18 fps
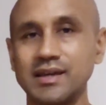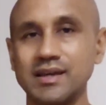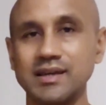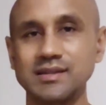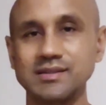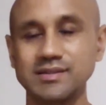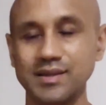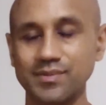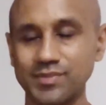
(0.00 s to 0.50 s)

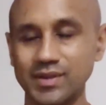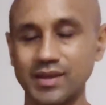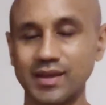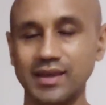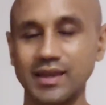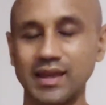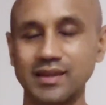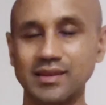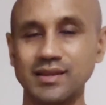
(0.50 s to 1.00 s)
is something,
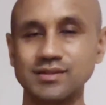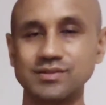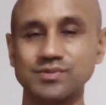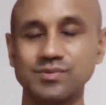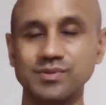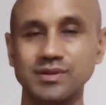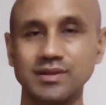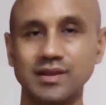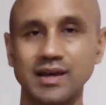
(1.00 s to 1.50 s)
again,
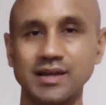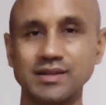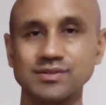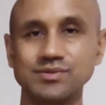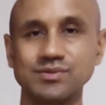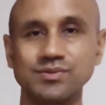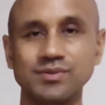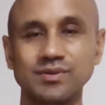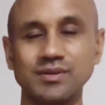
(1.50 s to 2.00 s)
that's
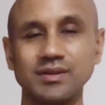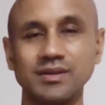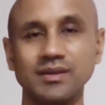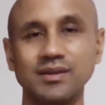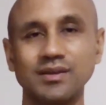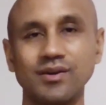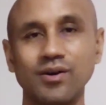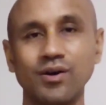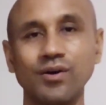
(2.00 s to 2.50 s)
realized through
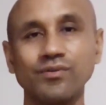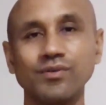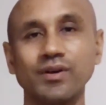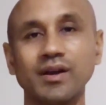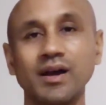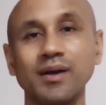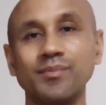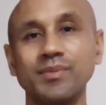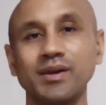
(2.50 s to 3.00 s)
the
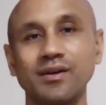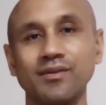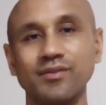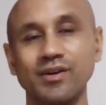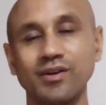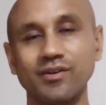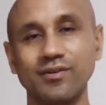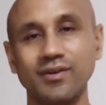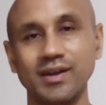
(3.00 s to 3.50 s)
overcoming of
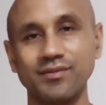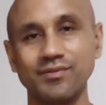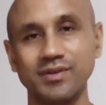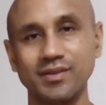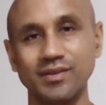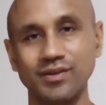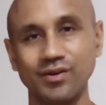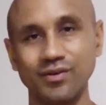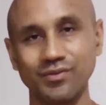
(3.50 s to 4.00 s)
our
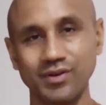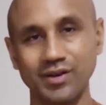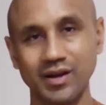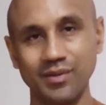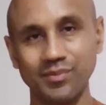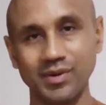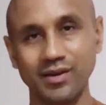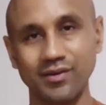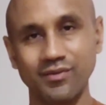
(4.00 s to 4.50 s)
craving, the
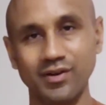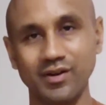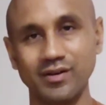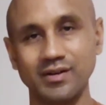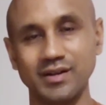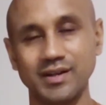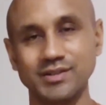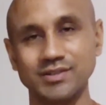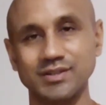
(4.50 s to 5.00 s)
overcoming of our
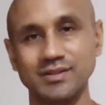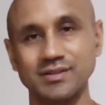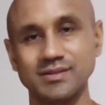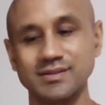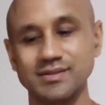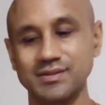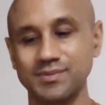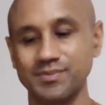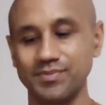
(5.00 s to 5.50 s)

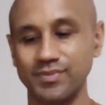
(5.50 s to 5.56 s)
addictions.